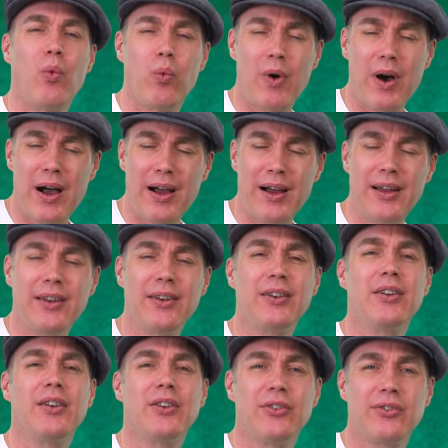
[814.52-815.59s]
One,
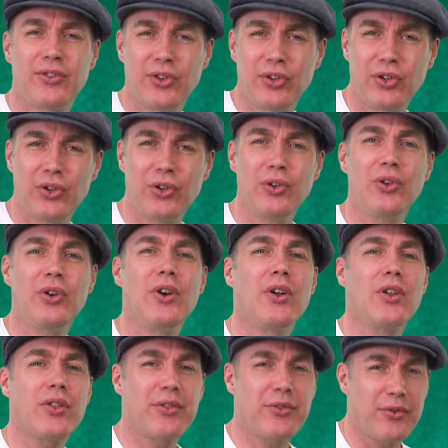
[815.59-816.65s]
two,
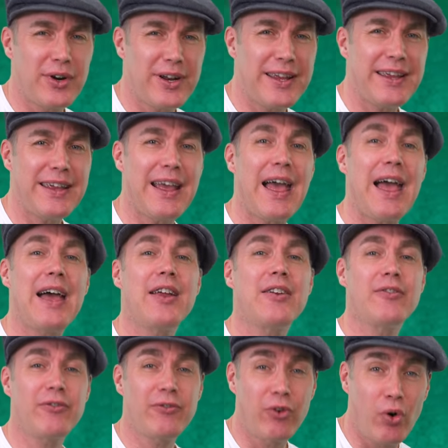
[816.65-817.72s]
three and
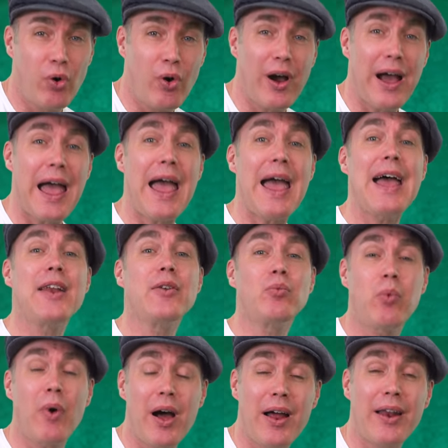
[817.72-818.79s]
four, and
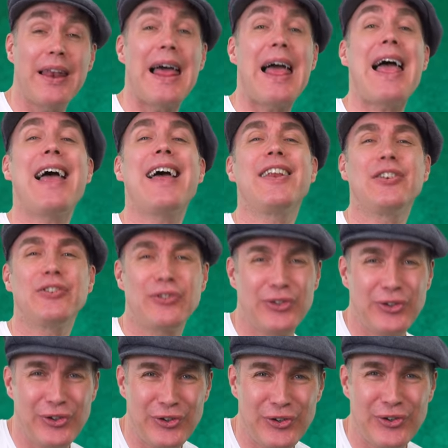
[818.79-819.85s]
one and
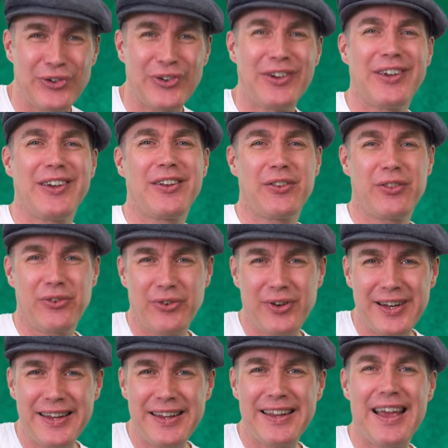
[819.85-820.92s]
two,
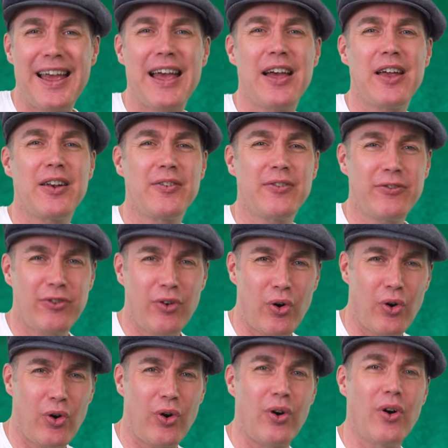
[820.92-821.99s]
three and
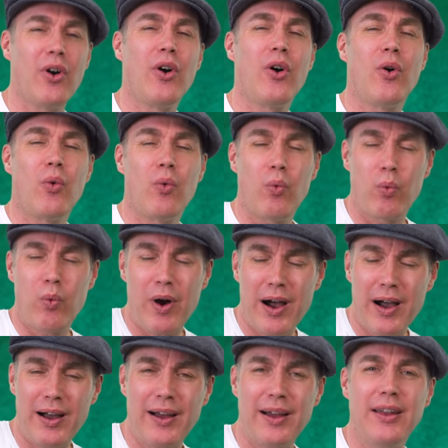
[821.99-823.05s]
four.
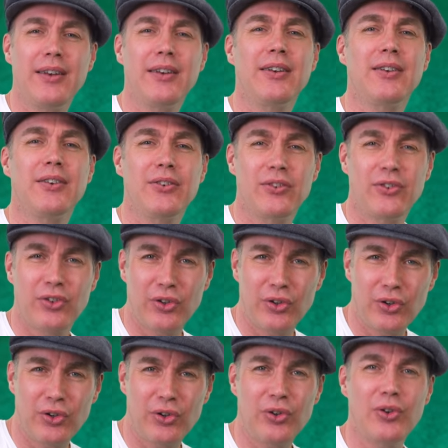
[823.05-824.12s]
One,
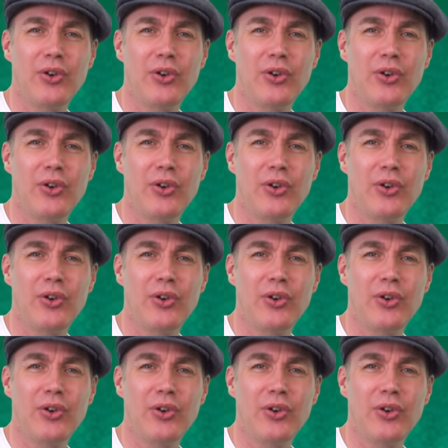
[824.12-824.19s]
two,